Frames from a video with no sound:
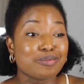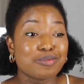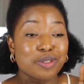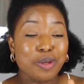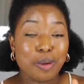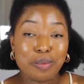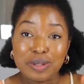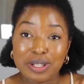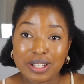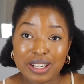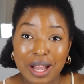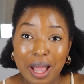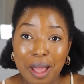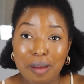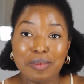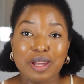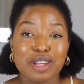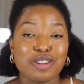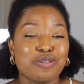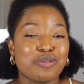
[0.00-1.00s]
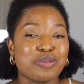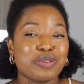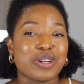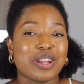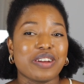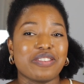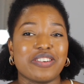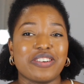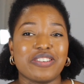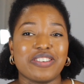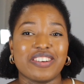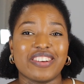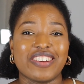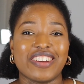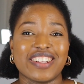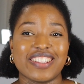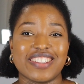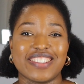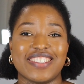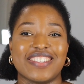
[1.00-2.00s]
Subscribe and you will never
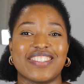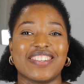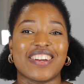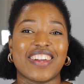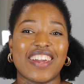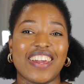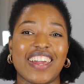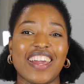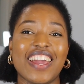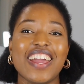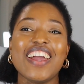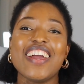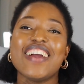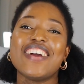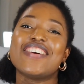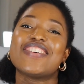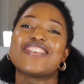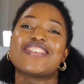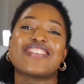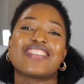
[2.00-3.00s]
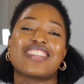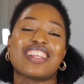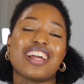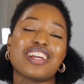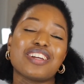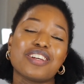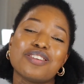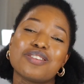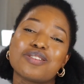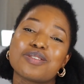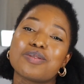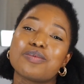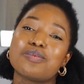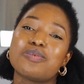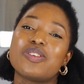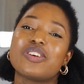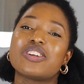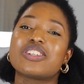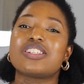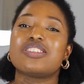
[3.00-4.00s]
regret it. Okay, so thank you so
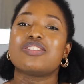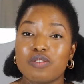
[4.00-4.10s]
much.